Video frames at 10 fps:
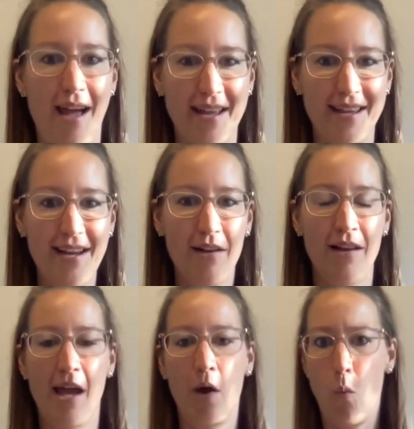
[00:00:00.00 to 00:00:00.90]
like it.
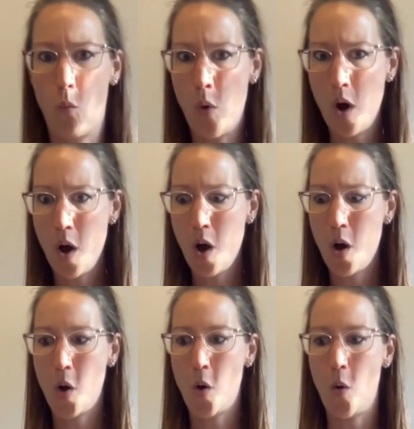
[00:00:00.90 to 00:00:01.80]
And like,
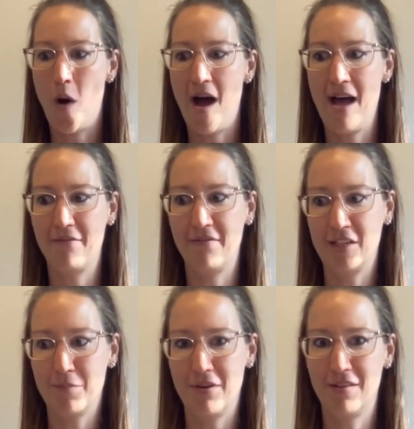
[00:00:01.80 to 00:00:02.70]
whoa, I haven't
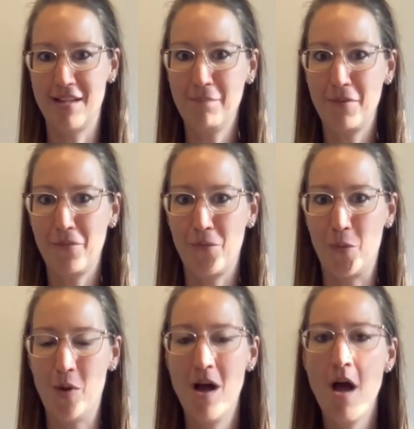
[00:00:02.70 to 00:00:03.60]
experienced that
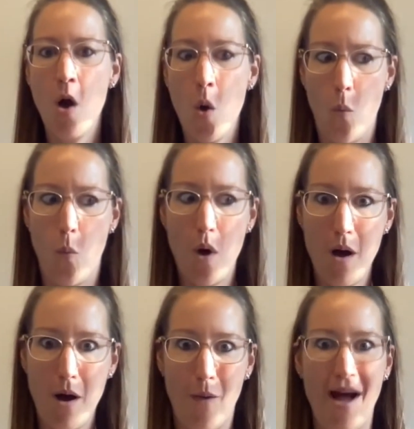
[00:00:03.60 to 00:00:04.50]
before.
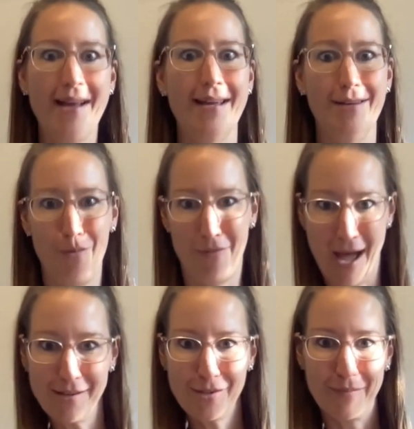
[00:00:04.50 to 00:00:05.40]
Whoa, I can do
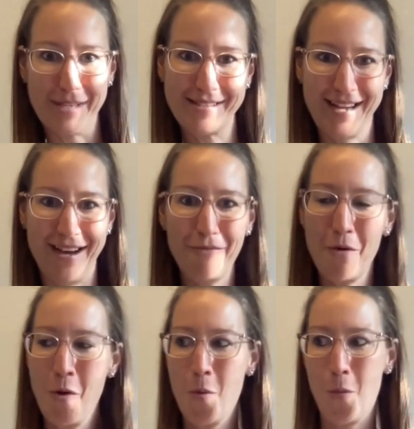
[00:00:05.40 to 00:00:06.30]
that to myself.
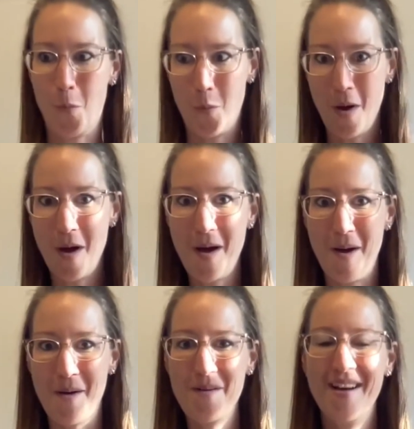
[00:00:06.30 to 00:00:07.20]

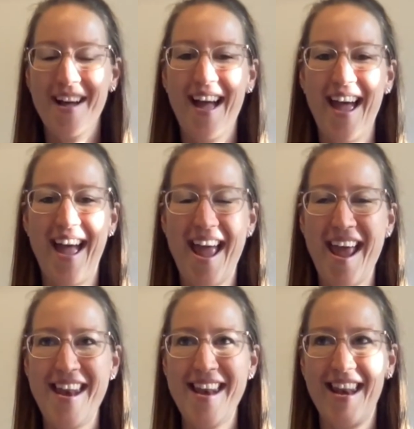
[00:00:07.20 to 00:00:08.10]
Whoa.
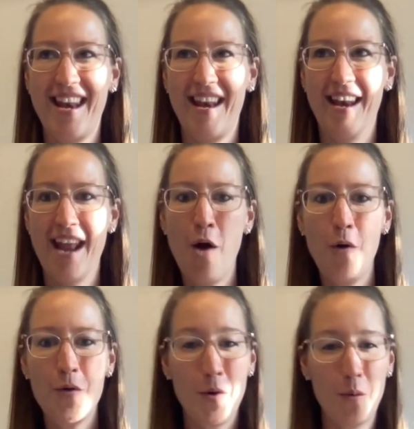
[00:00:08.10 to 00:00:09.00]
And
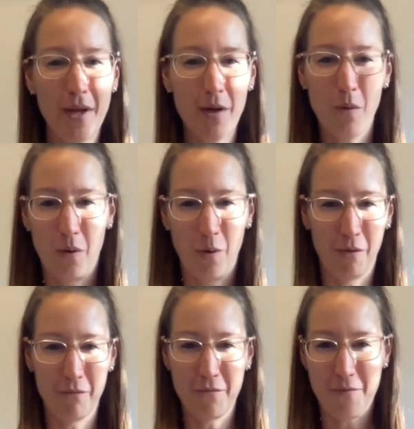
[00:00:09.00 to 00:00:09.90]
now knowing all
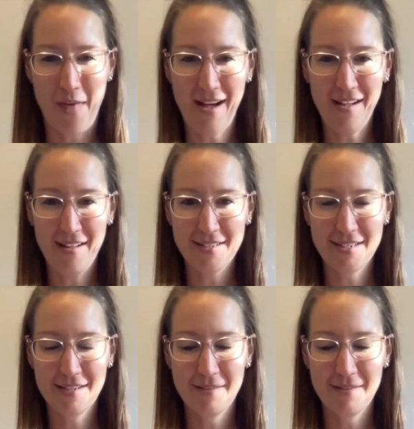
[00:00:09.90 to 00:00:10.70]
of that